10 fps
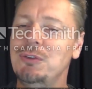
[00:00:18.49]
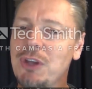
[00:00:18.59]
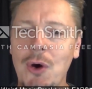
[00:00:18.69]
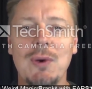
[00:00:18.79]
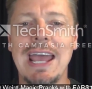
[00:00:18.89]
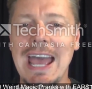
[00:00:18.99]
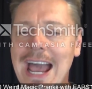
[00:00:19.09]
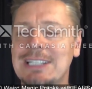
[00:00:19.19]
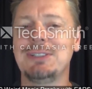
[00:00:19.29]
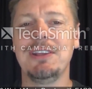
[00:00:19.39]
don't
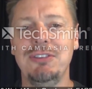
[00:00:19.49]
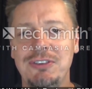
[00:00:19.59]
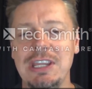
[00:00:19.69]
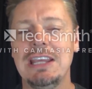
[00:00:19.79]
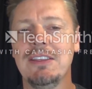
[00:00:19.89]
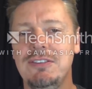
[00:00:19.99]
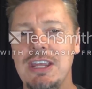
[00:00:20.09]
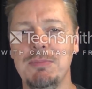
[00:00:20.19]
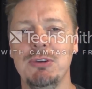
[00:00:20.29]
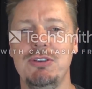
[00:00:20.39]
actually stick this
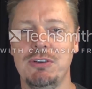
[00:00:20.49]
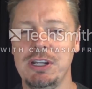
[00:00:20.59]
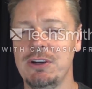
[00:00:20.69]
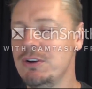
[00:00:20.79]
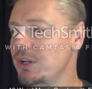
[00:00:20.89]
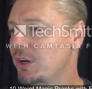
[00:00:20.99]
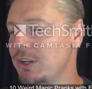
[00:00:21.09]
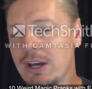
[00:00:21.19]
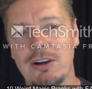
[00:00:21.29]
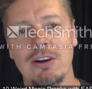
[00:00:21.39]
deep into your ear. You're
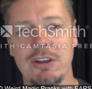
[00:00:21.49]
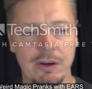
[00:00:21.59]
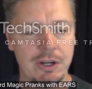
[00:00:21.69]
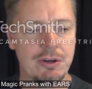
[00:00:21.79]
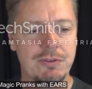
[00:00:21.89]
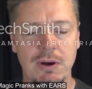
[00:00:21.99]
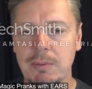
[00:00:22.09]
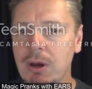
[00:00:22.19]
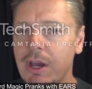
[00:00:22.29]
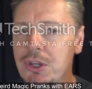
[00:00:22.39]
gonna hurt your eardrum.